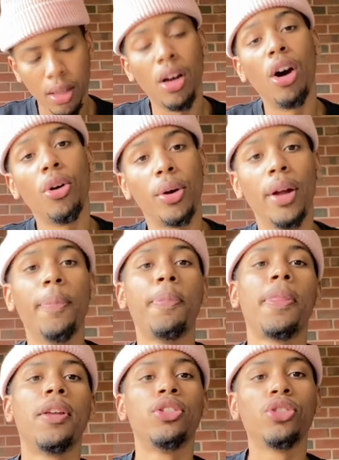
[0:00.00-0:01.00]
Okay.
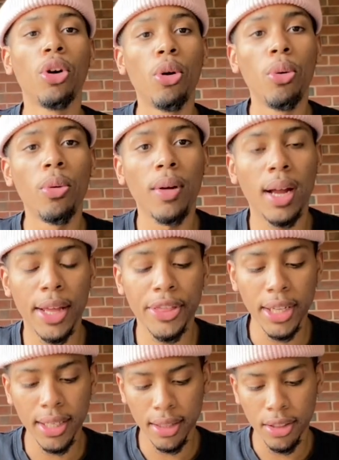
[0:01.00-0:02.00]
So I
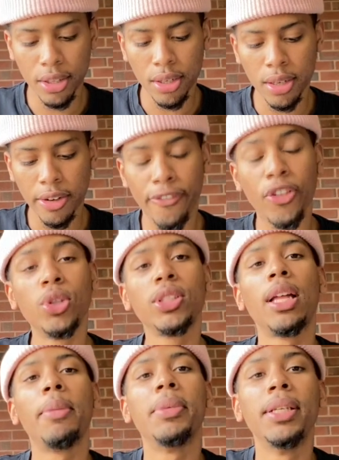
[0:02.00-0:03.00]
think the first
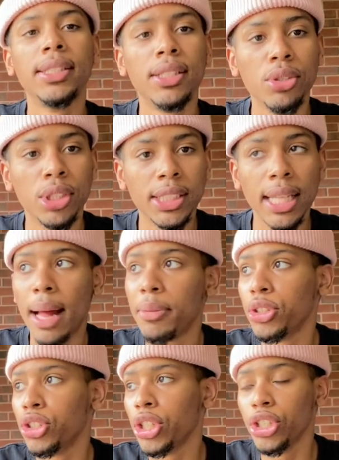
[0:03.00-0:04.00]
step is to
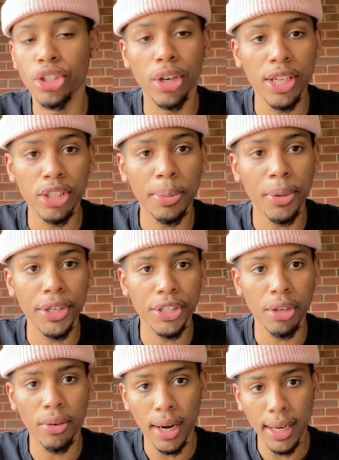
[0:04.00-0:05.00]
establish is your
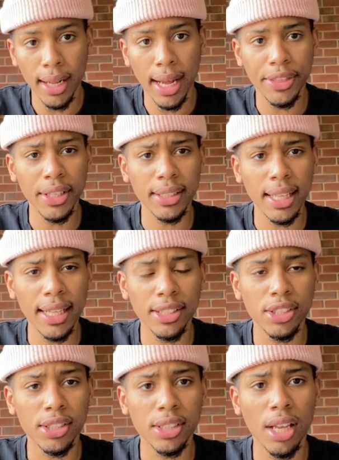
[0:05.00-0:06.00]
inspiration, right? I think
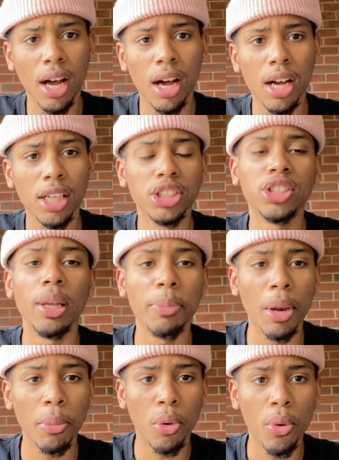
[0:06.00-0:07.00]
that's step
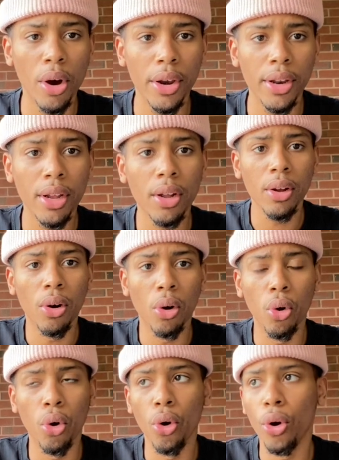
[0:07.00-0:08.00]
number 1,
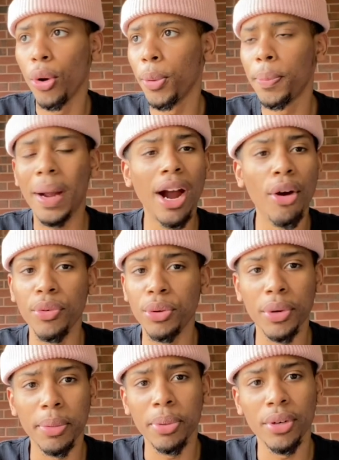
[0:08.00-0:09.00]
or however you
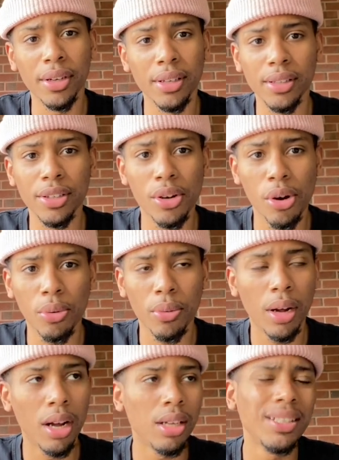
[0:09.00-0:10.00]
want to put it.
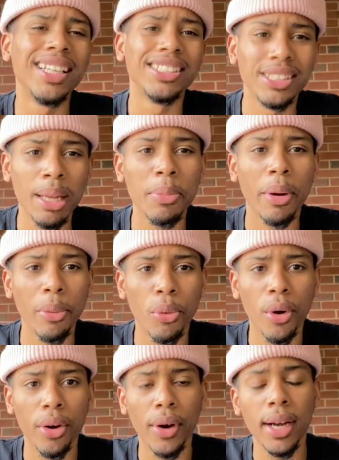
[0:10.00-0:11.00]
Step number
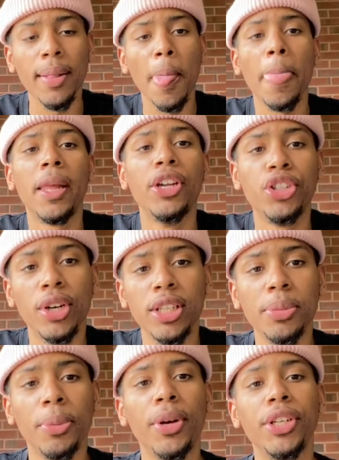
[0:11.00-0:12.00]
1, right? Is your
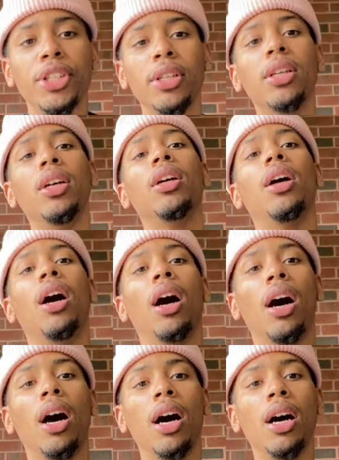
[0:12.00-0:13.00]
inspiration.
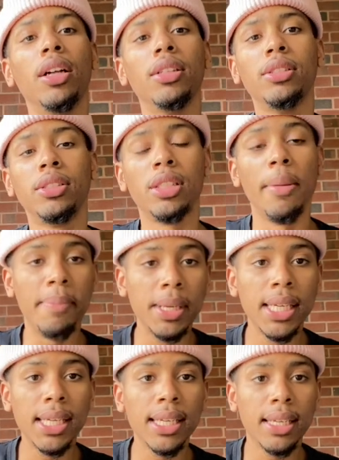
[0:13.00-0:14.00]
To
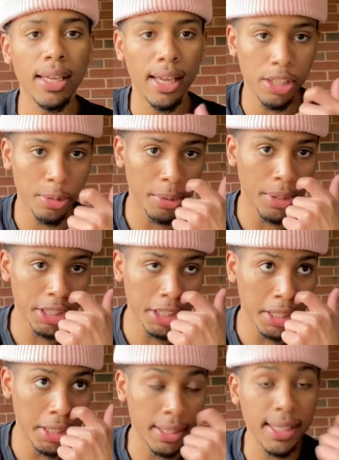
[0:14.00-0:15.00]
me,
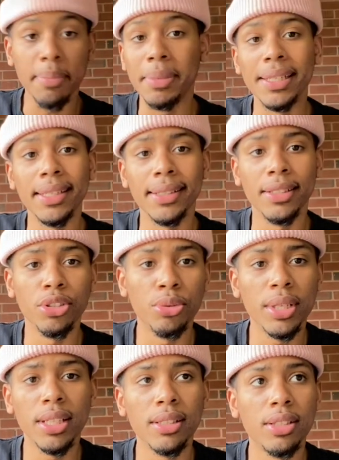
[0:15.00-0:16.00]
inspiration can be, you
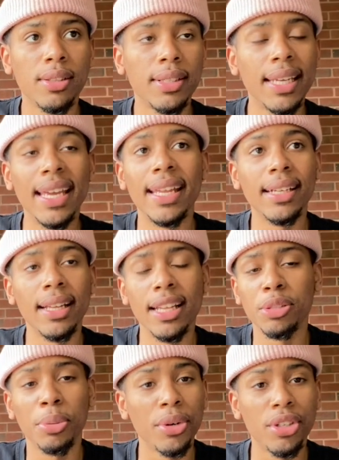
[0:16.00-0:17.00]
can get any
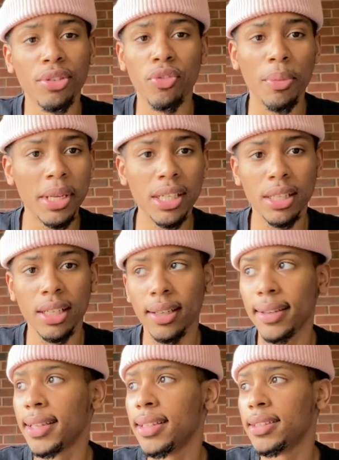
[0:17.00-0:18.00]
inspiration from anything.
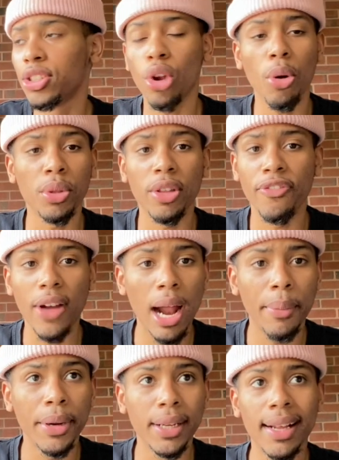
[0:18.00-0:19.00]
It can start with the
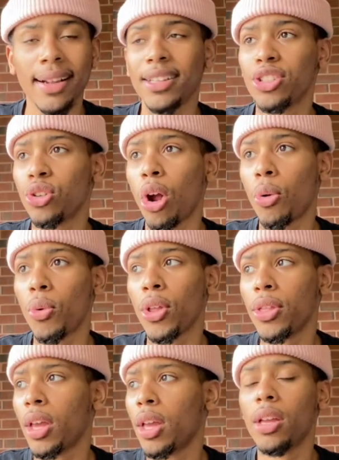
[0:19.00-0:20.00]
fabric. It can start with
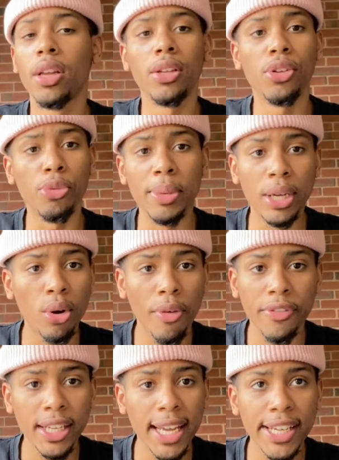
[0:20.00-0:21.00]
you being on
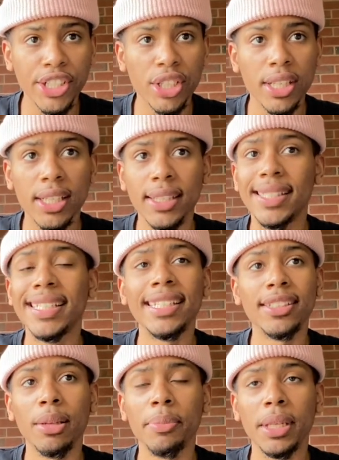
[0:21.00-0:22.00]
vacation and seeing
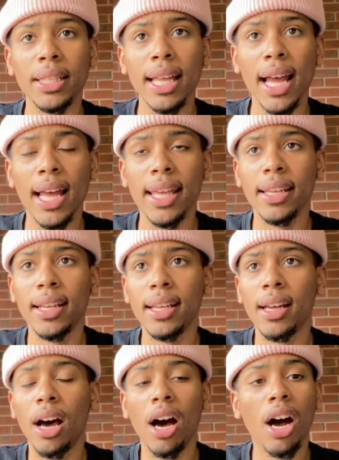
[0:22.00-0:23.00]
something that
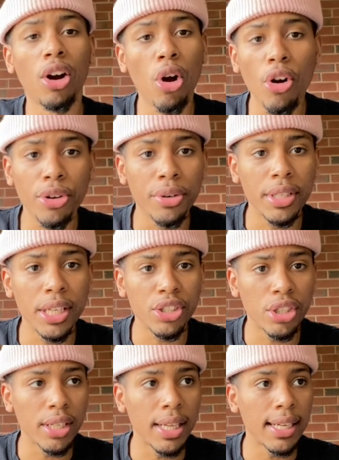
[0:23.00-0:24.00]
caught your
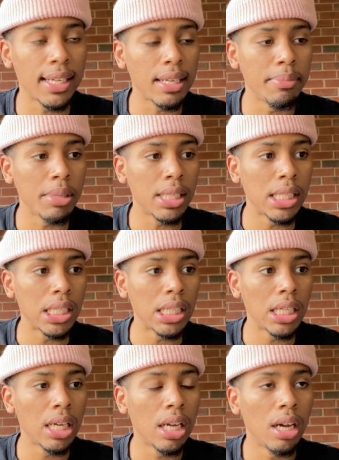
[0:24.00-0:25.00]
attention. It can be
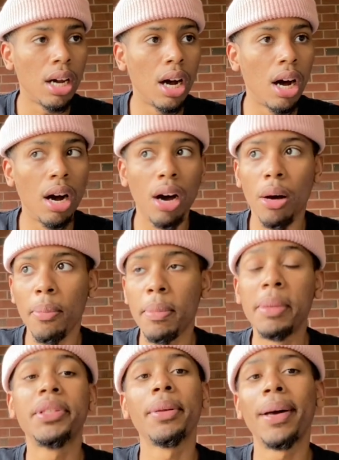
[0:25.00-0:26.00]

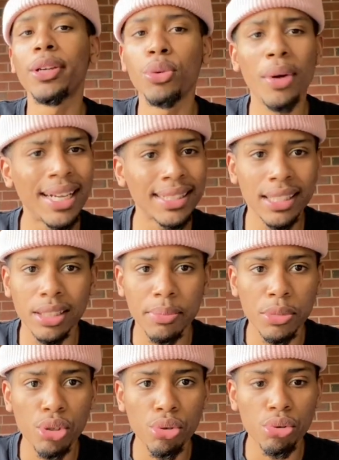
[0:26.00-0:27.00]
maybe somebody who acts as a
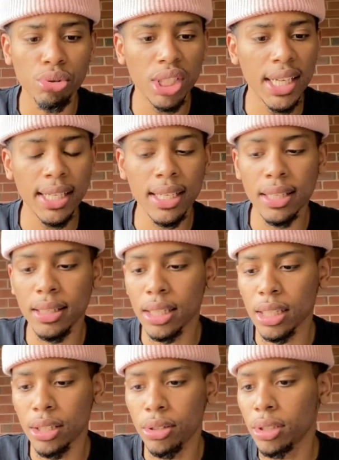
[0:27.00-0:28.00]
muse. It
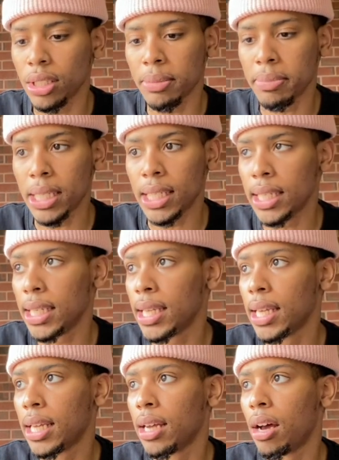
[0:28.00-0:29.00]
can literally be
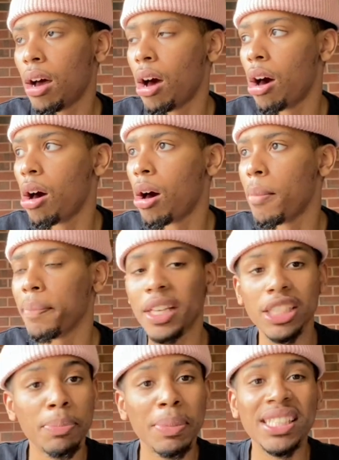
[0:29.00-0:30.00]
a
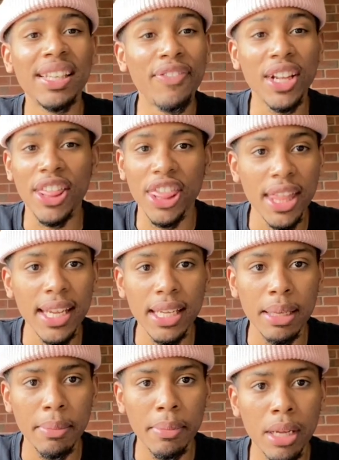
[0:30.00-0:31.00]
specific
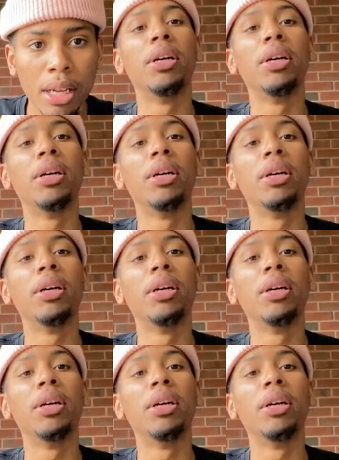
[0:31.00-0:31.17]
theme.